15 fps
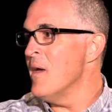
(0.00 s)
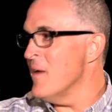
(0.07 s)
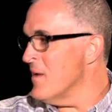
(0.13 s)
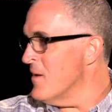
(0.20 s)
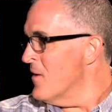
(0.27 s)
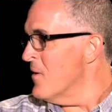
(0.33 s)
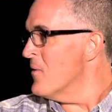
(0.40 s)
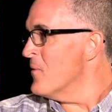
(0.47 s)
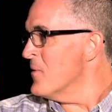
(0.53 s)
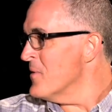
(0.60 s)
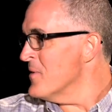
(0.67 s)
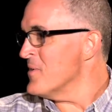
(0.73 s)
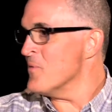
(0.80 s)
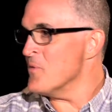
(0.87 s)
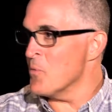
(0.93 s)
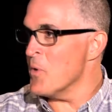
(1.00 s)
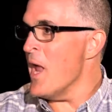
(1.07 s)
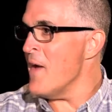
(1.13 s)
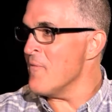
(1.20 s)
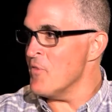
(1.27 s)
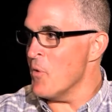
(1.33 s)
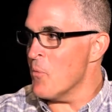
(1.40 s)
We're not
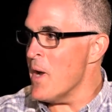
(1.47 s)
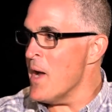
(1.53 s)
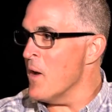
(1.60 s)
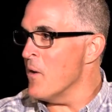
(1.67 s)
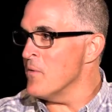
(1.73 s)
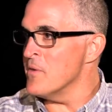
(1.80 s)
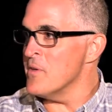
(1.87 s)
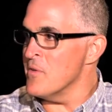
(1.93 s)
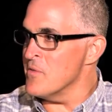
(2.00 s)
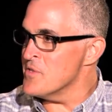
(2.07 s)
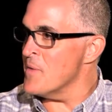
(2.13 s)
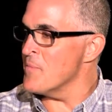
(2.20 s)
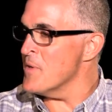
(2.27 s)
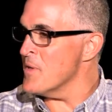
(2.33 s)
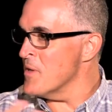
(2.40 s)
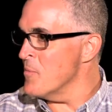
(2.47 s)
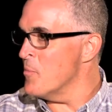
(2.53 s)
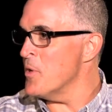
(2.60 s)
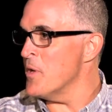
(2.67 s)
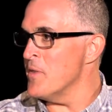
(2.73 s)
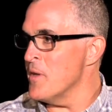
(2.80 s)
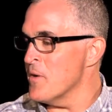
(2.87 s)
having to round, something to
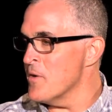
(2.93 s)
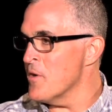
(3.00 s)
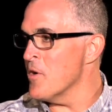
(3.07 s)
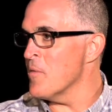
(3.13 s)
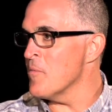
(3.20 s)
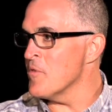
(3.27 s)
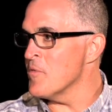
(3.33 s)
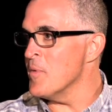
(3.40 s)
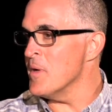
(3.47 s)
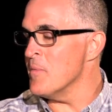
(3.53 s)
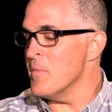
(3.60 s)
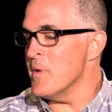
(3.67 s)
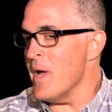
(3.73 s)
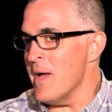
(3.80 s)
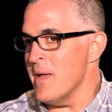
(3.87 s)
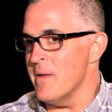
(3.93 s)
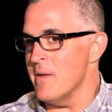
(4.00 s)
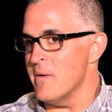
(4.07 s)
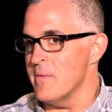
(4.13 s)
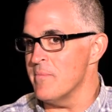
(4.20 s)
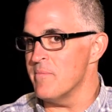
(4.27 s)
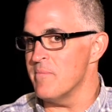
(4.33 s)
put it in their terms. But I
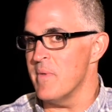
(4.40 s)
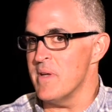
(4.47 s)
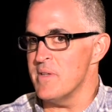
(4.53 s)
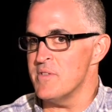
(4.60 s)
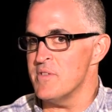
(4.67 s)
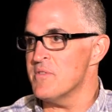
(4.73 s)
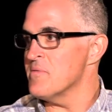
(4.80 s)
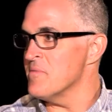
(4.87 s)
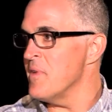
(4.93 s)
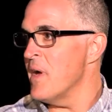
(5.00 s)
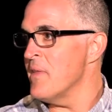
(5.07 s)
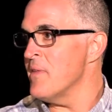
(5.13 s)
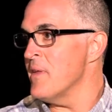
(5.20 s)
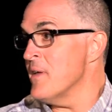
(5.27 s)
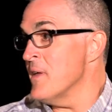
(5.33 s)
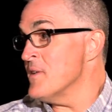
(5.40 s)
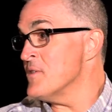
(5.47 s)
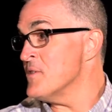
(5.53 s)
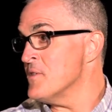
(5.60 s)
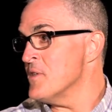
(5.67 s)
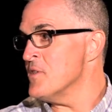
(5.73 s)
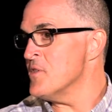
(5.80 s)
think
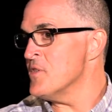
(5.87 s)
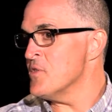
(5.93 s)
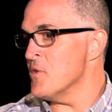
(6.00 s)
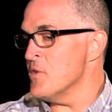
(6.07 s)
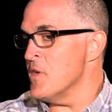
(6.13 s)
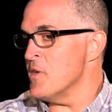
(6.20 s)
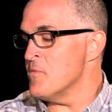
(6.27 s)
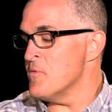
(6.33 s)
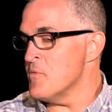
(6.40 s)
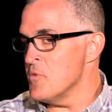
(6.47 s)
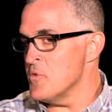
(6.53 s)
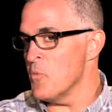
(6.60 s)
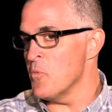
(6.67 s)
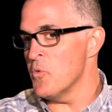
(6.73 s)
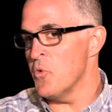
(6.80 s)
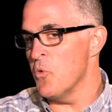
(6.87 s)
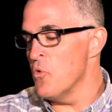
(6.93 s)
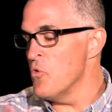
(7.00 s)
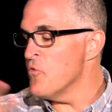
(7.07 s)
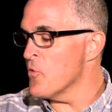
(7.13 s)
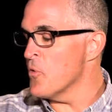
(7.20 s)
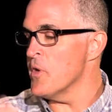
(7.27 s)
it's a
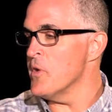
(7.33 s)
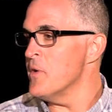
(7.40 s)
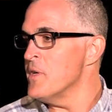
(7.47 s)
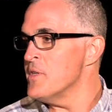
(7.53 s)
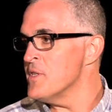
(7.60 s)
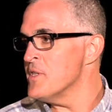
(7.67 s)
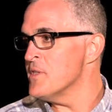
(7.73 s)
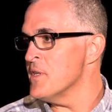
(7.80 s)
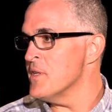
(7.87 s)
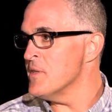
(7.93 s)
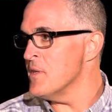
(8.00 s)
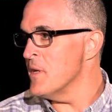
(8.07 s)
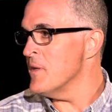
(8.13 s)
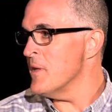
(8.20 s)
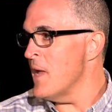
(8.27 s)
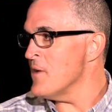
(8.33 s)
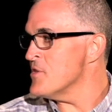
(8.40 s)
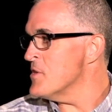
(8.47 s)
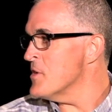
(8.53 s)
tool for you, and it allows you